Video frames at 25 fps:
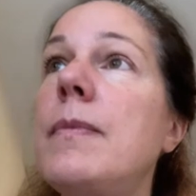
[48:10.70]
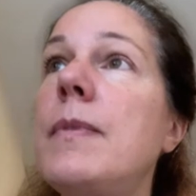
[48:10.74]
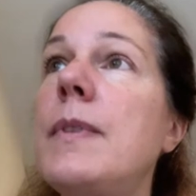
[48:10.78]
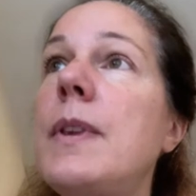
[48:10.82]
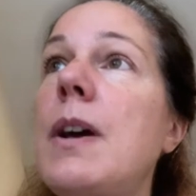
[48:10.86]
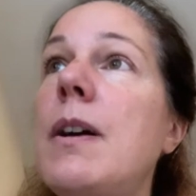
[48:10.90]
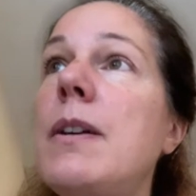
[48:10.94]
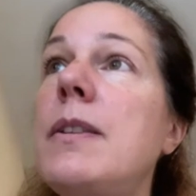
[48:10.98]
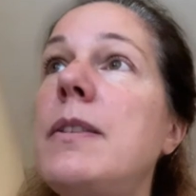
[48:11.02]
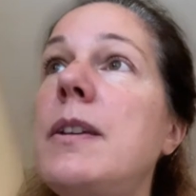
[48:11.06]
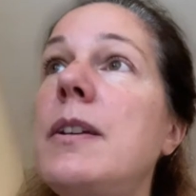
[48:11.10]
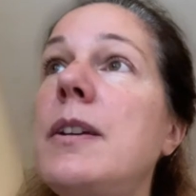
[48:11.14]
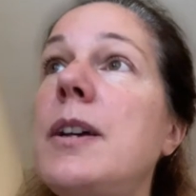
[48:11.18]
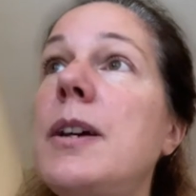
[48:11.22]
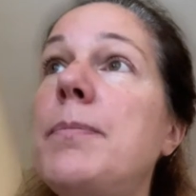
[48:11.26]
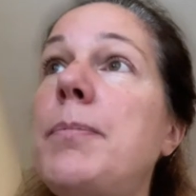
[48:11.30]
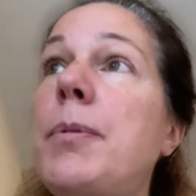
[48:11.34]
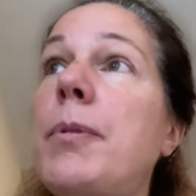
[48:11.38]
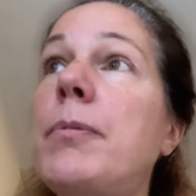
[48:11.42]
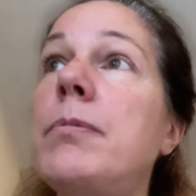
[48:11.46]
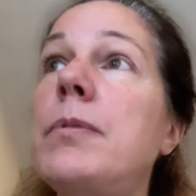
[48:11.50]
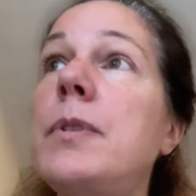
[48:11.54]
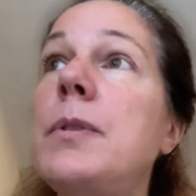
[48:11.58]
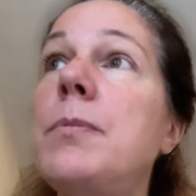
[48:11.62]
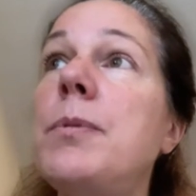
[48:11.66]
I think I
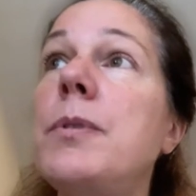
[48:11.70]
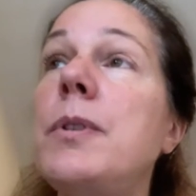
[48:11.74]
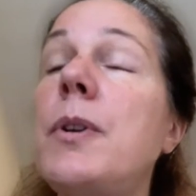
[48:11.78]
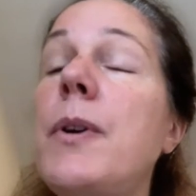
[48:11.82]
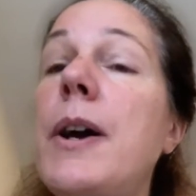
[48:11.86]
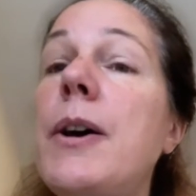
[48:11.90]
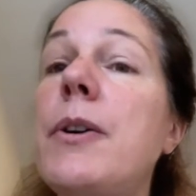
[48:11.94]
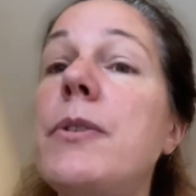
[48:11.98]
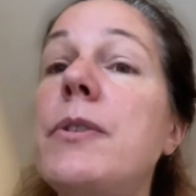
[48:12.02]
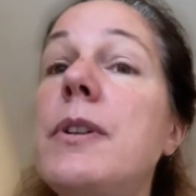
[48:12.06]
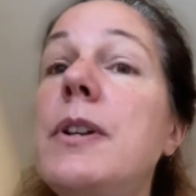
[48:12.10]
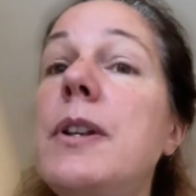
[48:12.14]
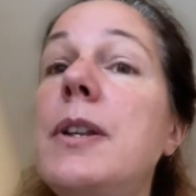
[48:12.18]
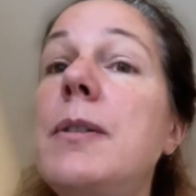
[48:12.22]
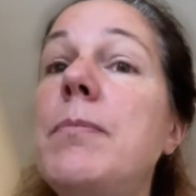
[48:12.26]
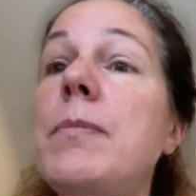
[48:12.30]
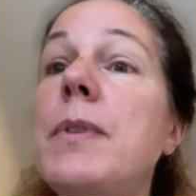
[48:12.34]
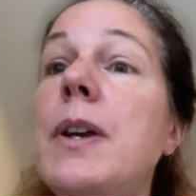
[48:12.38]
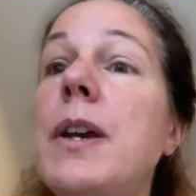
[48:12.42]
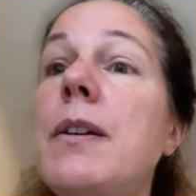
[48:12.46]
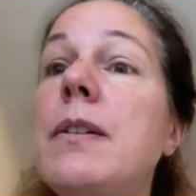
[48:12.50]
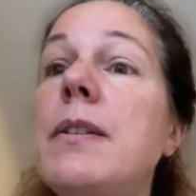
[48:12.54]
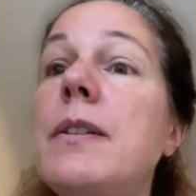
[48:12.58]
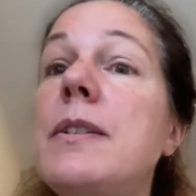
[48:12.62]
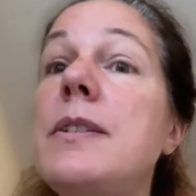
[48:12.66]
probably would go out on a limb
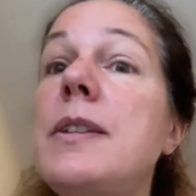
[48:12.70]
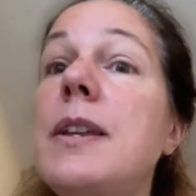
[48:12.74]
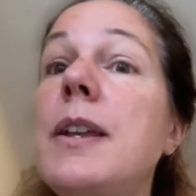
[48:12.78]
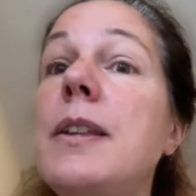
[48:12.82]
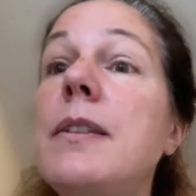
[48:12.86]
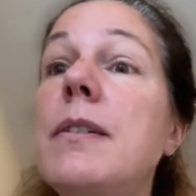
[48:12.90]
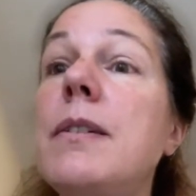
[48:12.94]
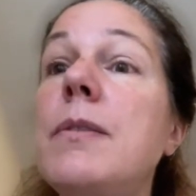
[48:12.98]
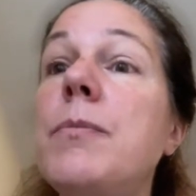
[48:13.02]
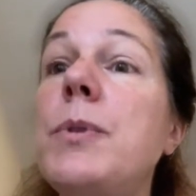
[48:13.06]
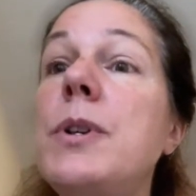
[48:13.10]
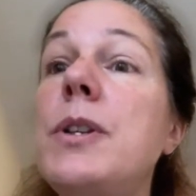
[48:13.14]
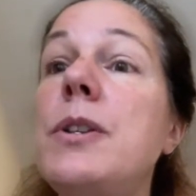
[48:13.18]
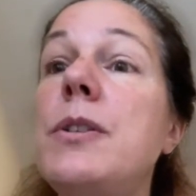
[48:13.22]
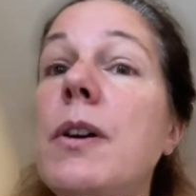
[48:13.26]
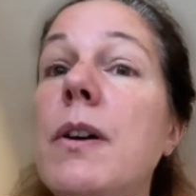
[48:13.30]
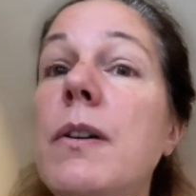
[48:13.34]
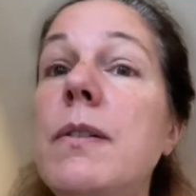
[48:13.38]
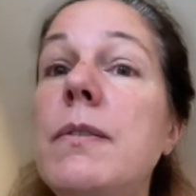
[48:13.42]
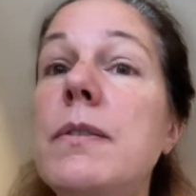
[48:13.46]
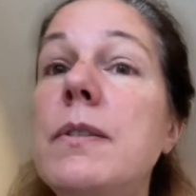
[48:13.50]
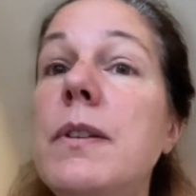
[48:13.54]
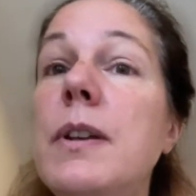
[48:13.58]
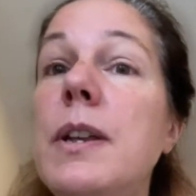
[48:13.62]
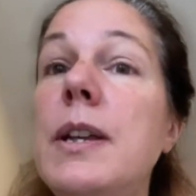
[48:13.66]
there and say that we
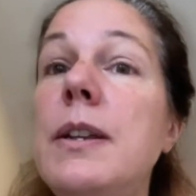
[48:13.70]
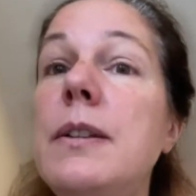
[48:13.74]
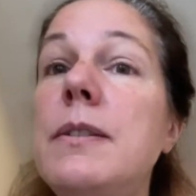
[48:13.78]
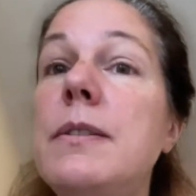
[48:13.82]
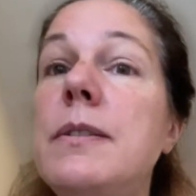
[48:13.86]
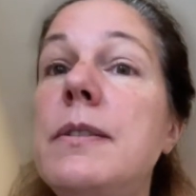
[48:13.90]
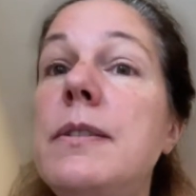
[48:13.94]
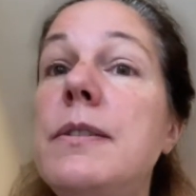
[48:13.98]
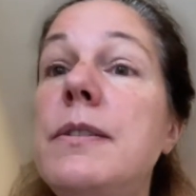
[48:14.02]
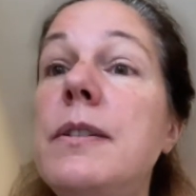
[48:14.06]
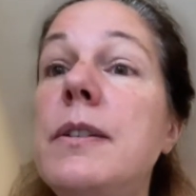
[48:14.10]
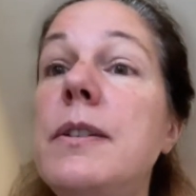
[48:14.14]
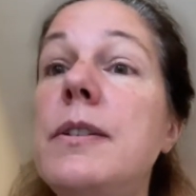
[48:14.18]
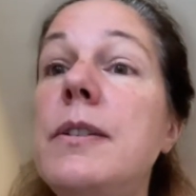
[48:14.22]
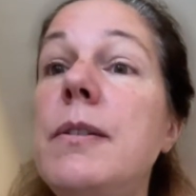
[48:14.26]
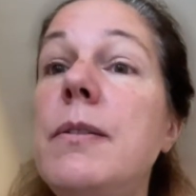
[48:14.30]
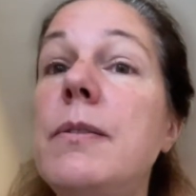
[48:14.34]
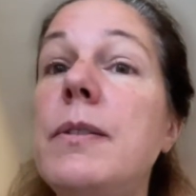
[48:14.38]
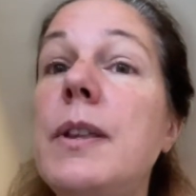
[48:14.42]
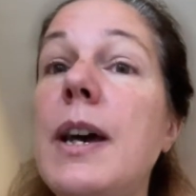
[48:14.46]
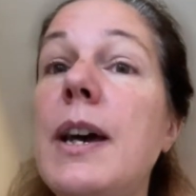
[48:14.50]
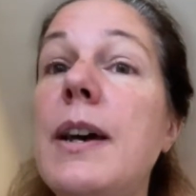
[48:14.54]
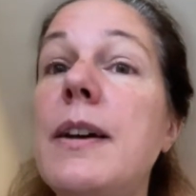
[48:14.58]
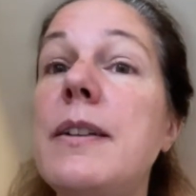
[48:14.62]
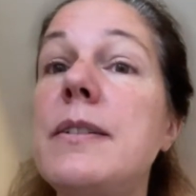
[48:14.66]
don't need to do
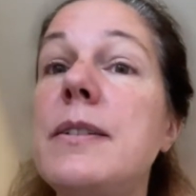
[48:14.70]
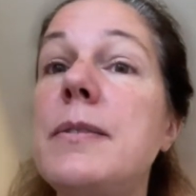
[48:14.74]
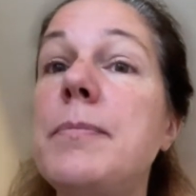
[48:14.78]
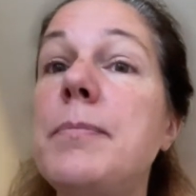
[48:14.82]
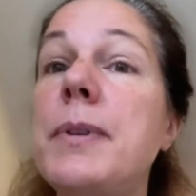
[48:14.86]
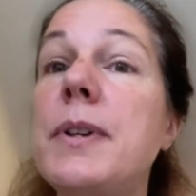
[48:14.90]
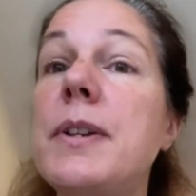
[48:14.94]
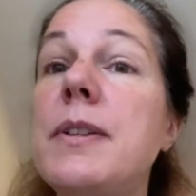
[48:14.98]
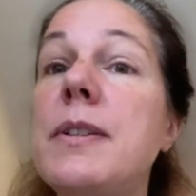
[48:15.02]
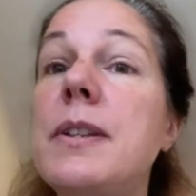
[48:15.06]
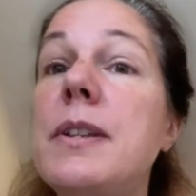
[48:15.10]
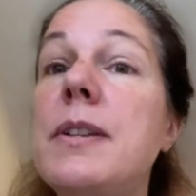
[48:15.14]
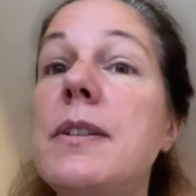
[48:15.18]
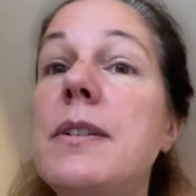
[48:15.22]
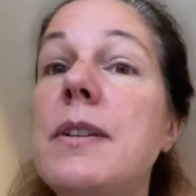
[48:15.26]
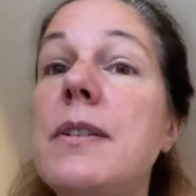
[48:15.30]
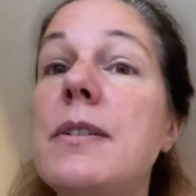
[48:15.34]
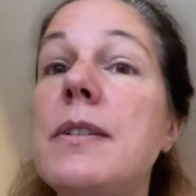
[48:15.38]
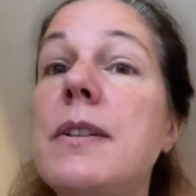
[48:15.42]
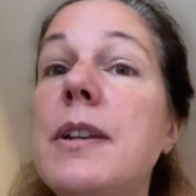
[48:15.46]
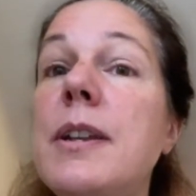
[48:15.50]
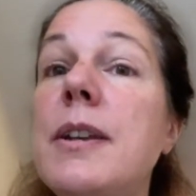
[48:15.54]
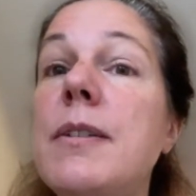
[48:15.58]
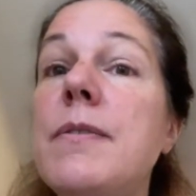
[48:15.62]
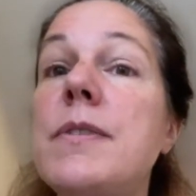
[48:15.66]
that because it doesn't
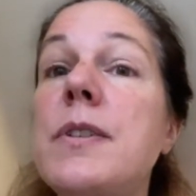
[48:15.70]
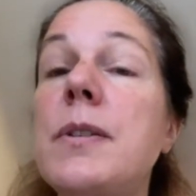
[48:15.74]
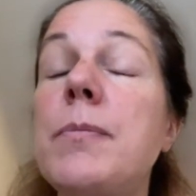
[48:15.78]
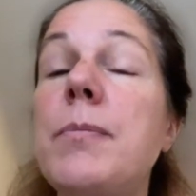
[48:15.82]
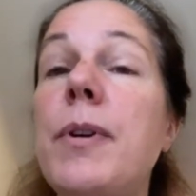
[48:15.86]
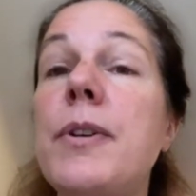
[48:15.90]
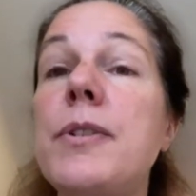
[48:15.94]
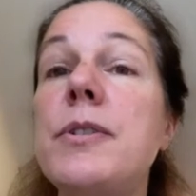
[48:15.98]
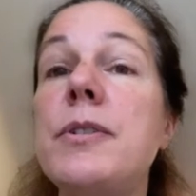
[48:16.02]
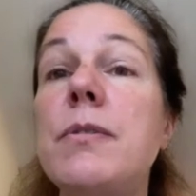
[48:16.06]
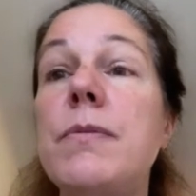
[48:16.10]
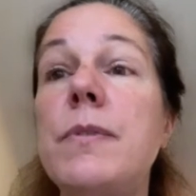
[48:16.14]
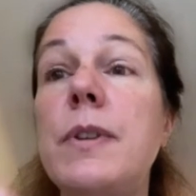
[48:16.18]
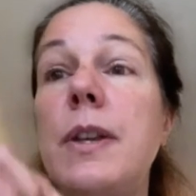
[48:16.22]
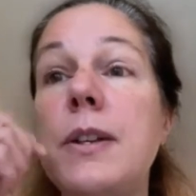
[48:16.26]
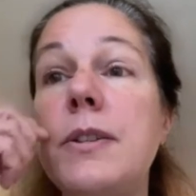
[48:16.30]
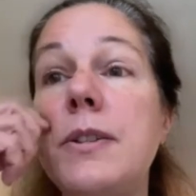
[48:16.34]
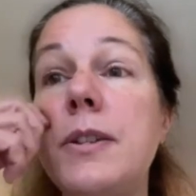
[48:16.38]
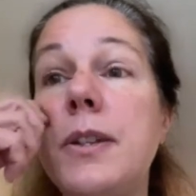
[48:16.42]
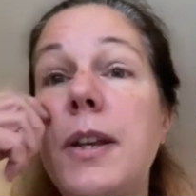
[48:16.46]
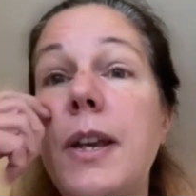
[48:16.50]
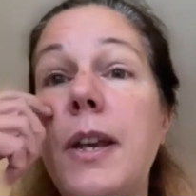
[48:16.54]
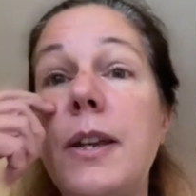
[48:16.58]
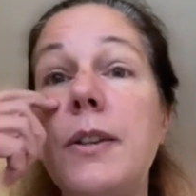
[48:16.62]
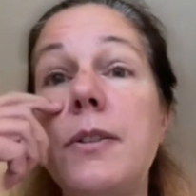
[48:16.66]
have so much of the
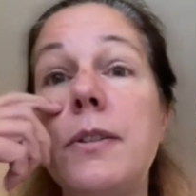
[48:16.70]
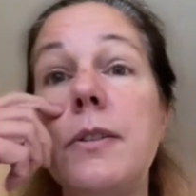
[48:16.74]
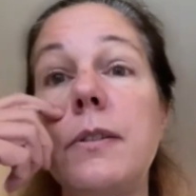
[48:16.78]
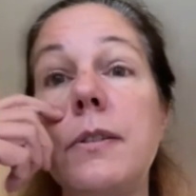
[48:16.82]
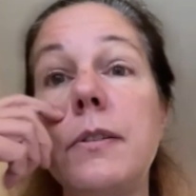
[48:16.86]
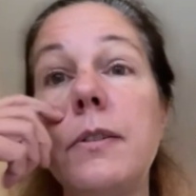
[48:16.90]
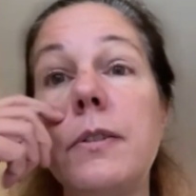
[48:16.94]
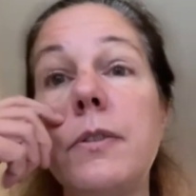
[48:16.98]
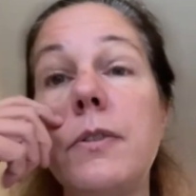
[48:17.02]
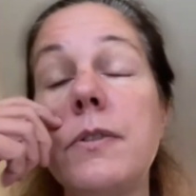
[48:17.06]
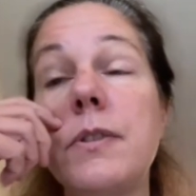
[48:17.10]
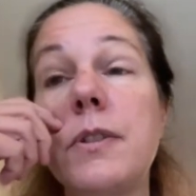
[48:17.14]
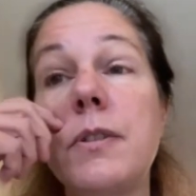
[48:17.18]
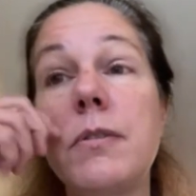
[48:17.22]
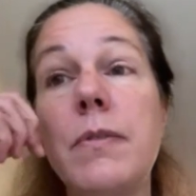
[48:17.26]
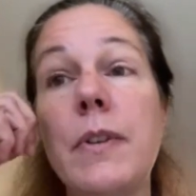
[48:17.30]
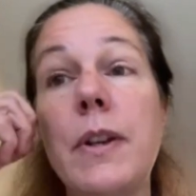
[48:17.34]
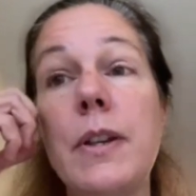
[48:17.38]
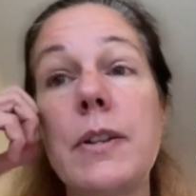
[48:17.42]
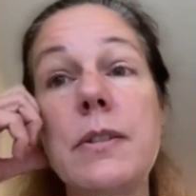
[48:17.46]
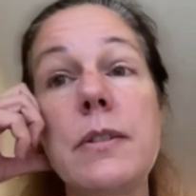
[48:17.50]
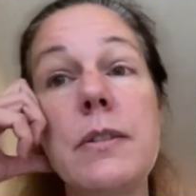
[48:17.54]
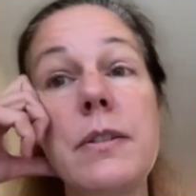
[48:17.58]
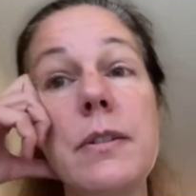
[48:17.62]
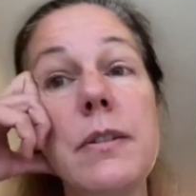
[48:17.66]
education and
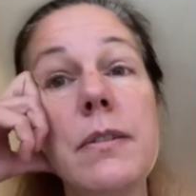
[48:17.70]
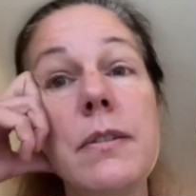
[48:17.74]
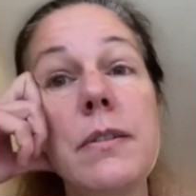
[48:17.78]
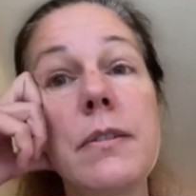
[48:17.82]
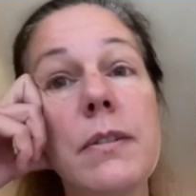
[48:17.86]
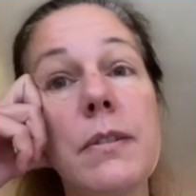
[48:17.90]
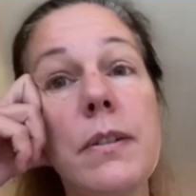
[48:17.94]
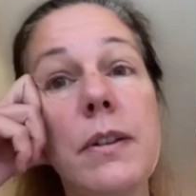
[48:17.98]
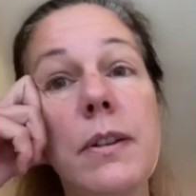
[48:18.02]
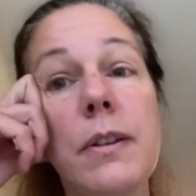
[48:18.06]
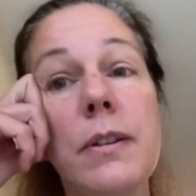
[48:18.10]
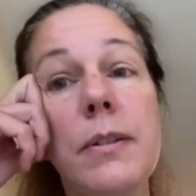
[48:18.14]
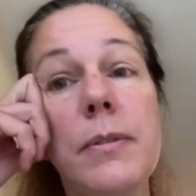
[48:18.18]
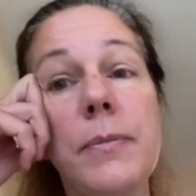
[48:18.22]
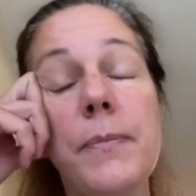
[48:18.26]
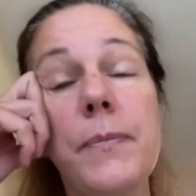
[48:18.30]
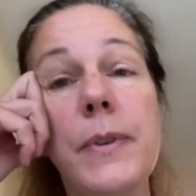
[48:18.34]
conservation um,